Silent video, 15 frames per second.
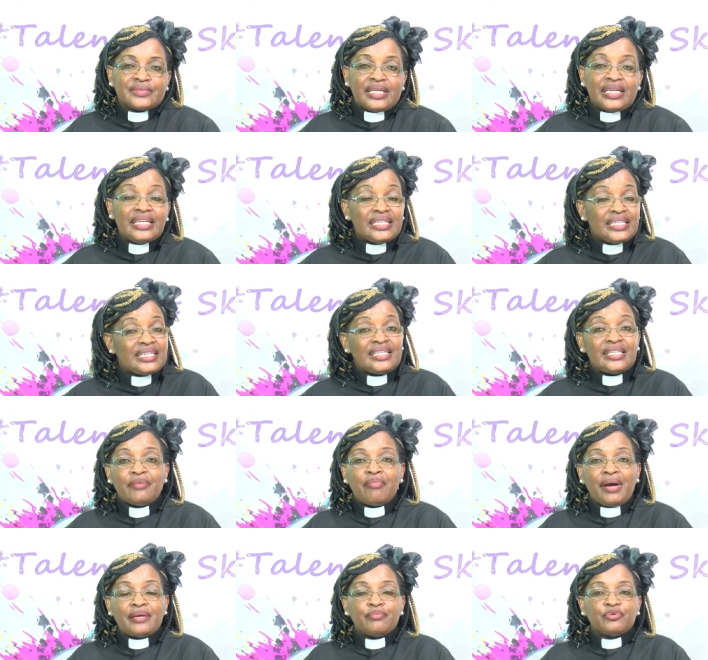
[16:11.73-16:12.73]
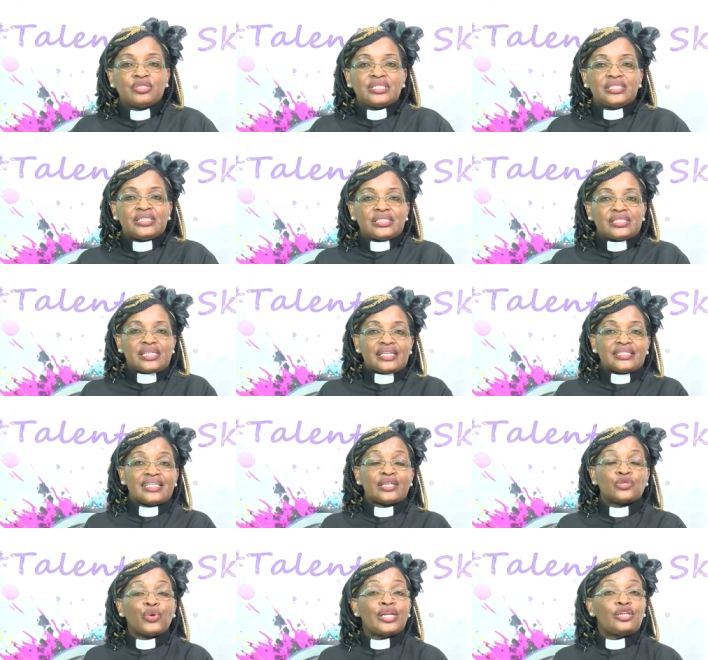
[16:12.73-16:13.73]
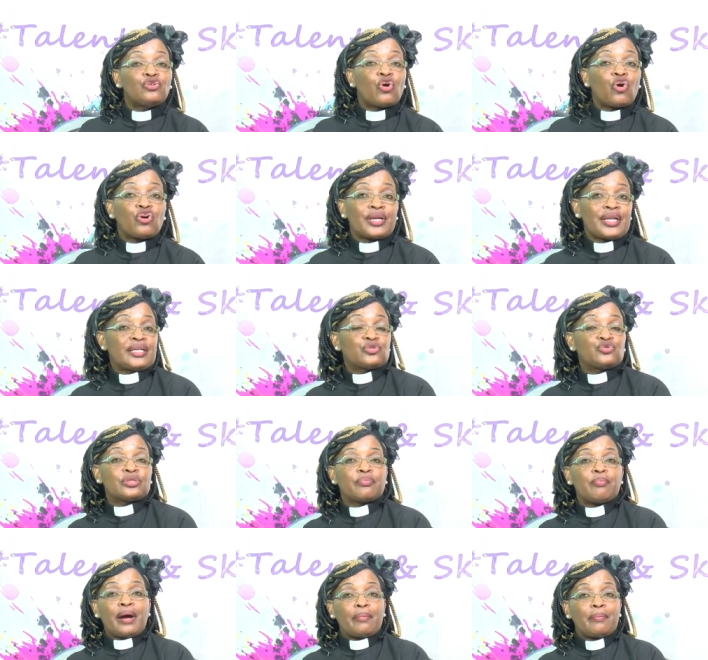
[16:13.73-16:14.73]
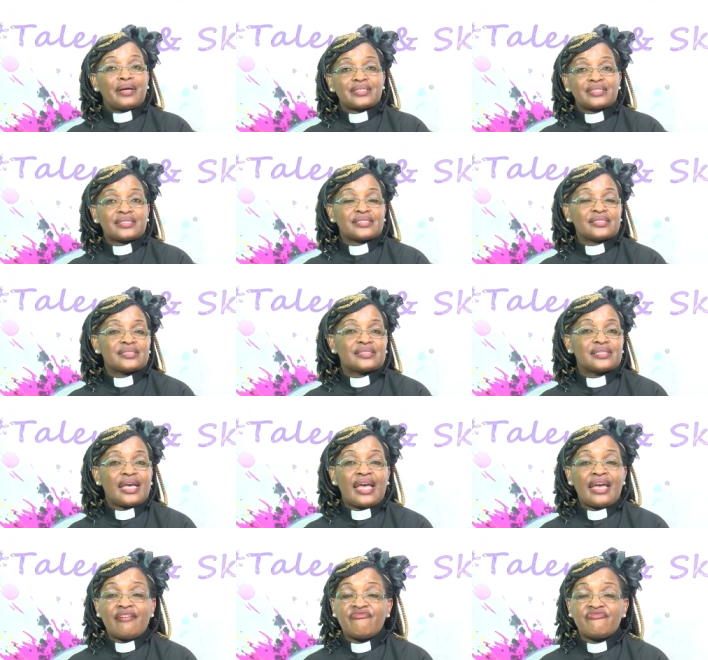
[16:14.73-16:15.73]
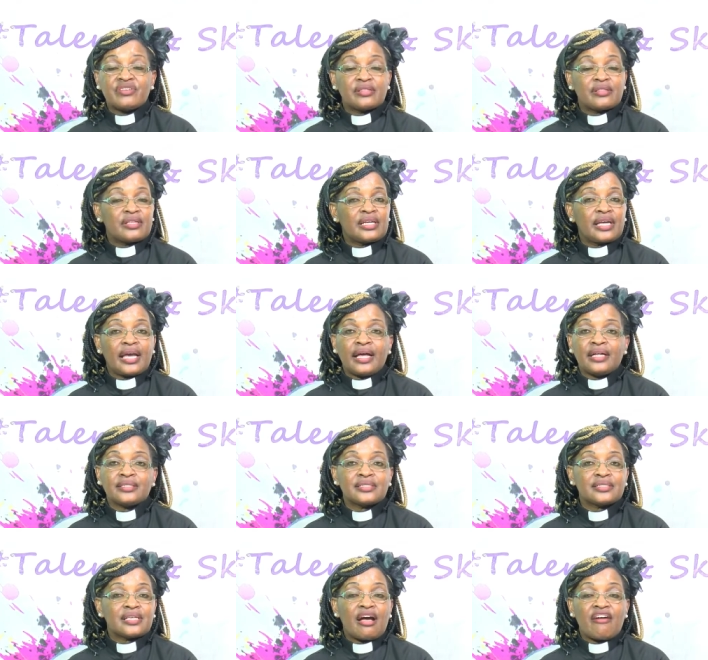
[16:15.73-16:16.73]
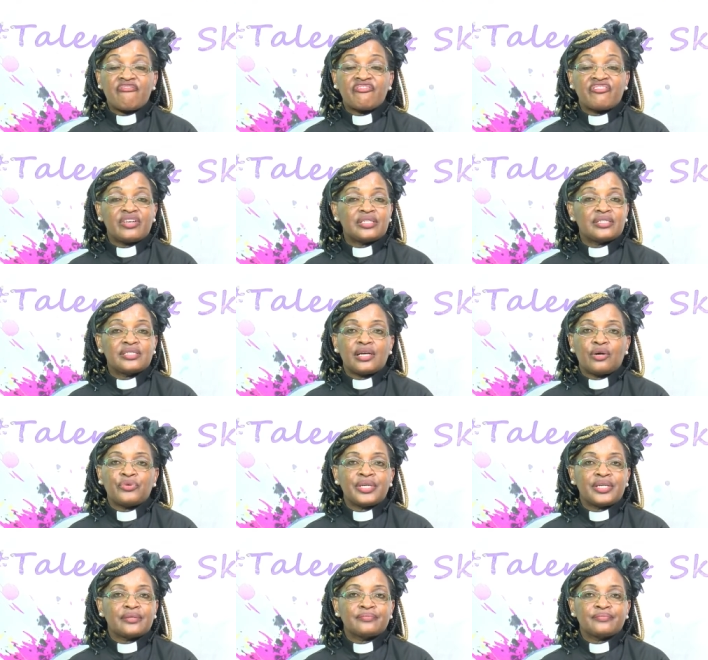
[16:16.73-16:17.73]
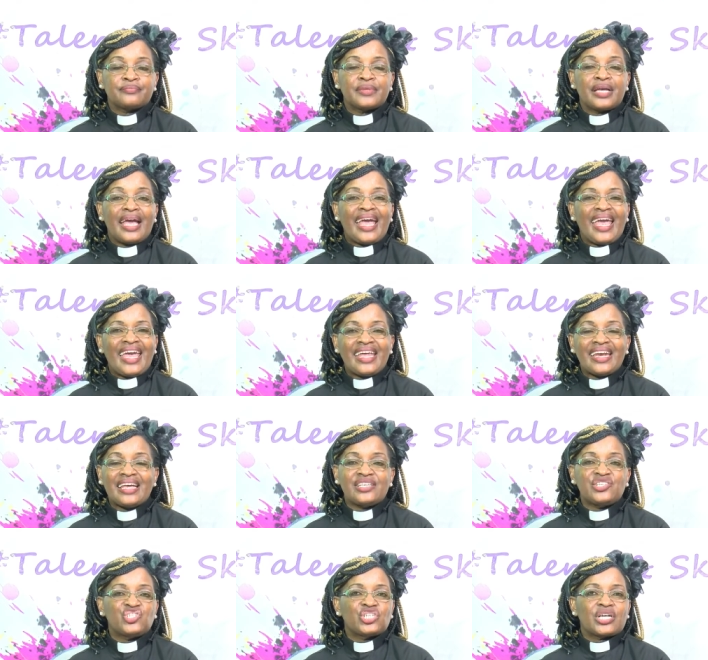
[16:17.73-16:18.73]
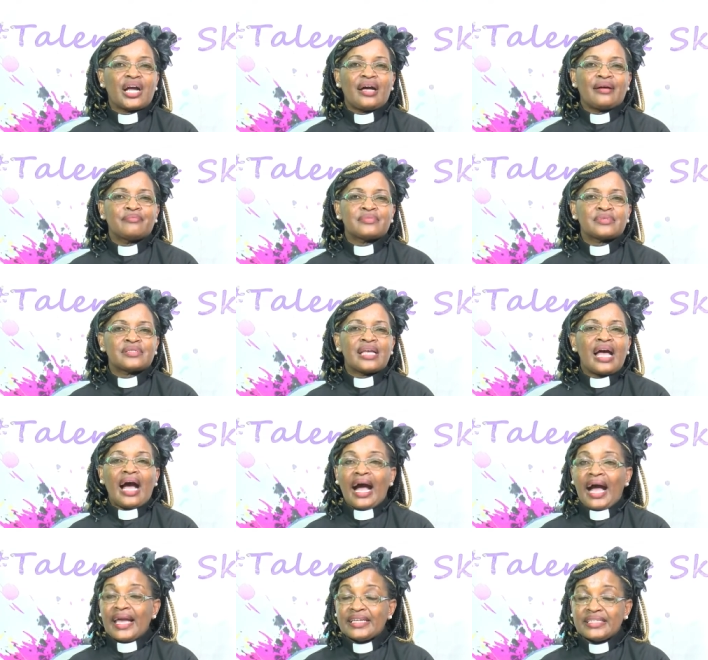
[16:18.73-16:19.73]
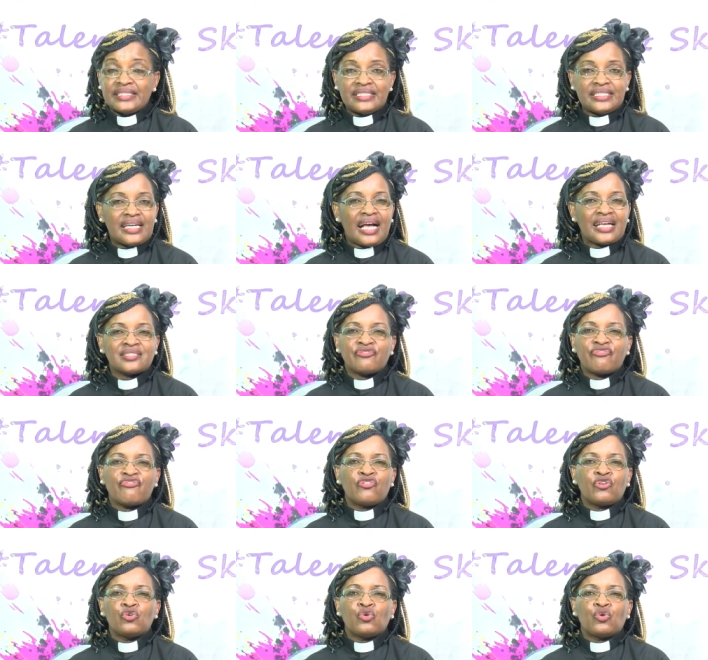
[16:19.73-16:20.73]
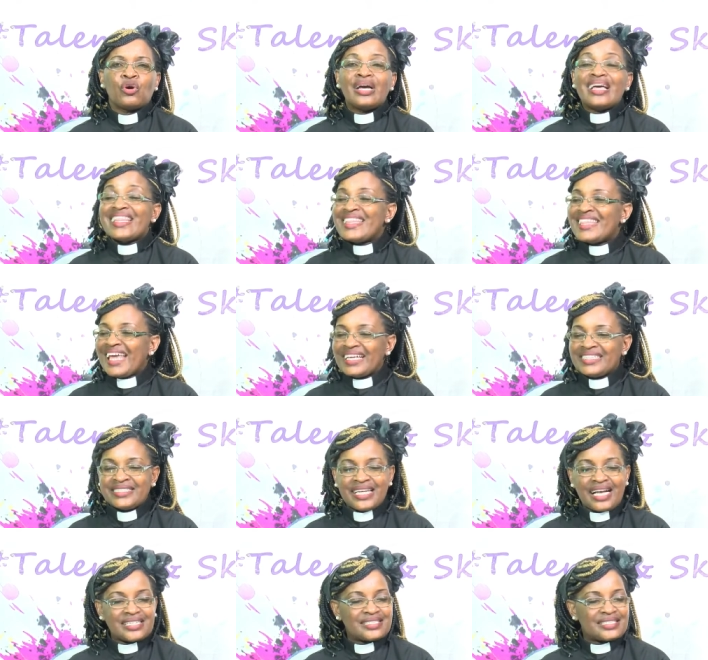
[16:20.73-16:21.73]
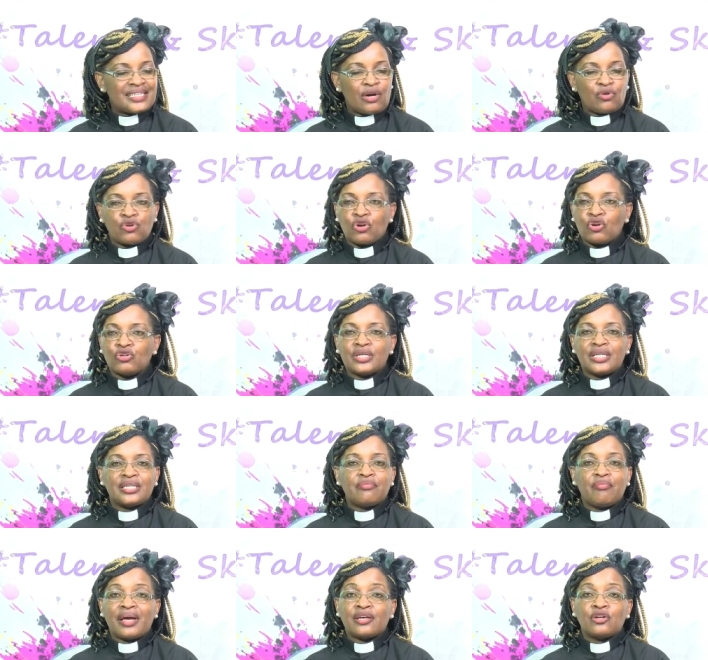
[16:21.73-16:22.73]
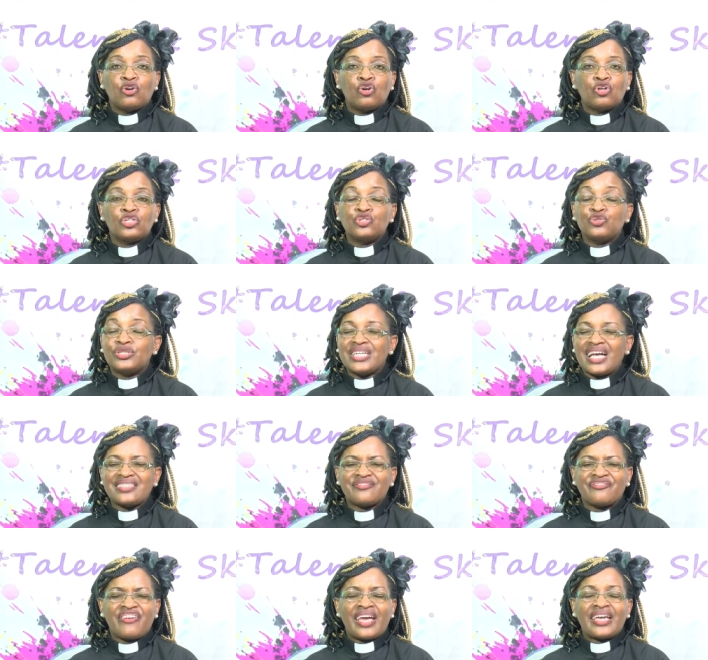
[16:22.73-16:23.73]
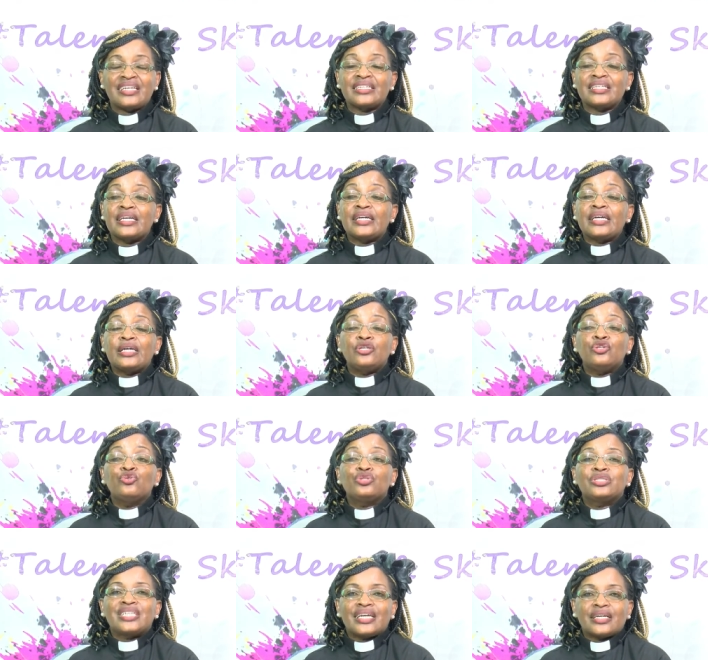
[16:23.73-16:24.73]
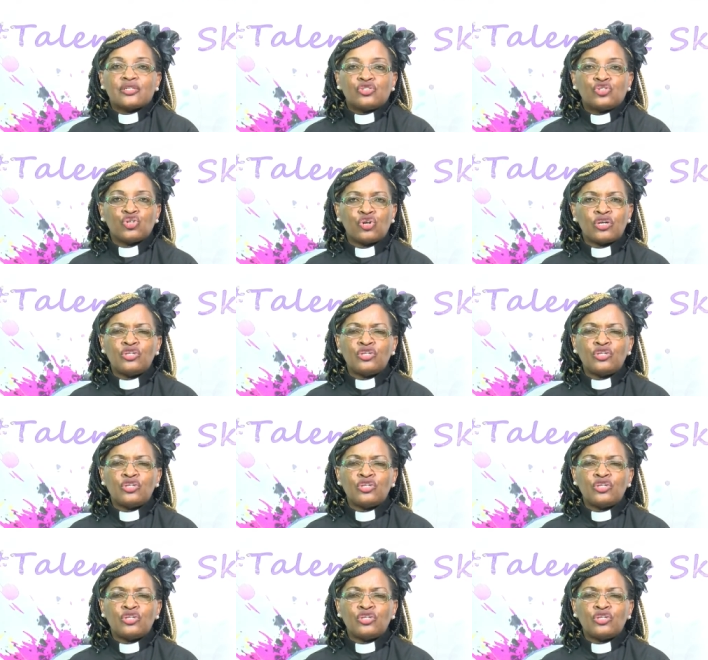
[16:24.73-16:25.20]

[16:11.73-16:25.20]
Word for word: Indeed, the Bible teaches us that when you connect with purpose, everything else fades away. Energy comes, ideas flow. They are just downloaded by God. You just find you take joy.